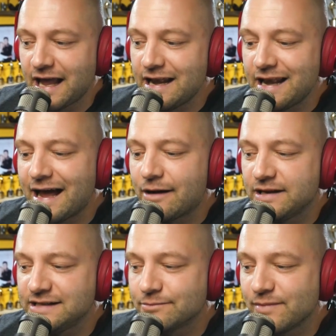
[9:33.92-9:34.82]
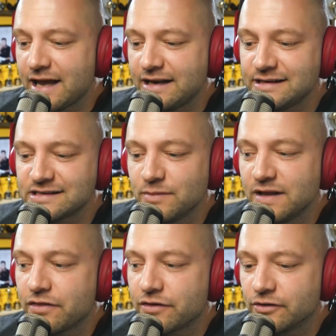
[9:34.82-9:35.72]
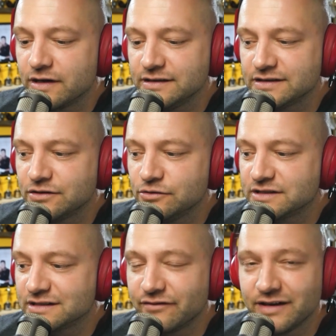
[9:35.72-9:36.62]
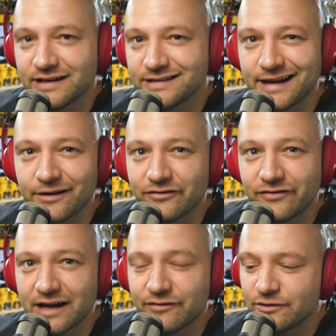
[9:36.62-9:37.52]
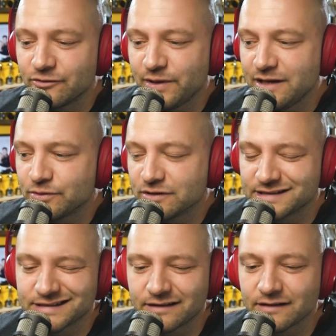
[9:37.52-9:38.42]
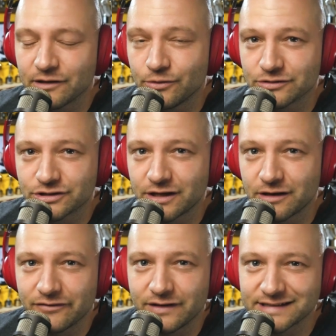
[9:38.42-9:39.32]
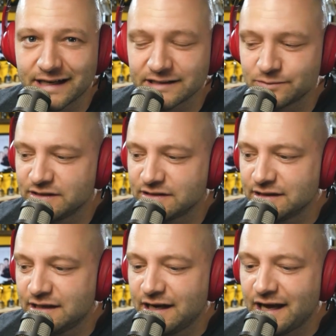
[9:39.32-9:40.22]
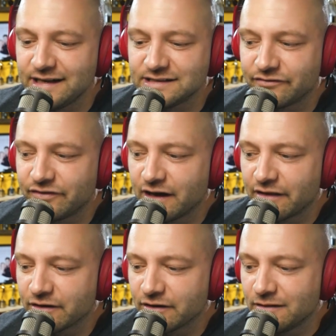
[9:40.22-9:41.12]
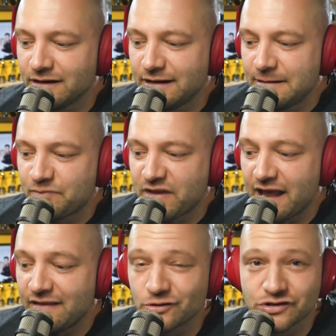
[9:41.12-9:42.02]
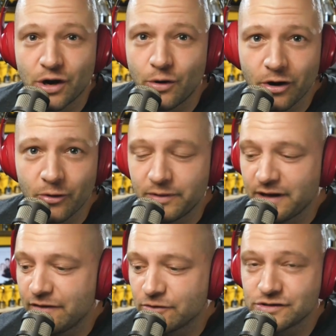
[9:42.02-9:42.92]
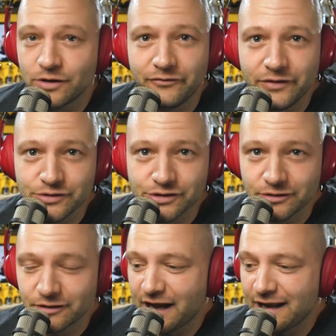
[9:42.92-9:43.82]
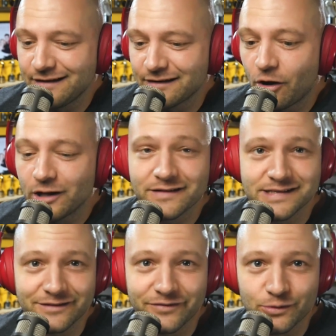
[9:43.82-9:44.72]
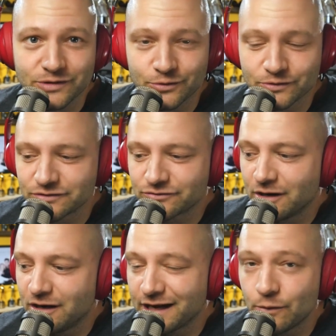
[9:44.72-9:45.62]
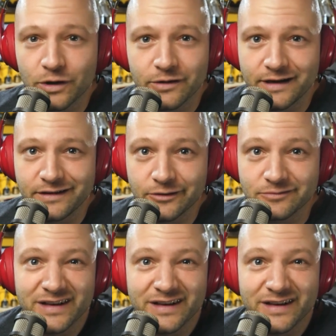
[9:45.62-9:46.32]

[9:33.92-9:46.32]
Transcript: And now he's a man in his mid-thirties who's living in a town of five hundred people as like the local sheriff. And he's a husband and he's a father. And there's no hope and there's no future. And all of the stuff they were told is wrong. And what do they do?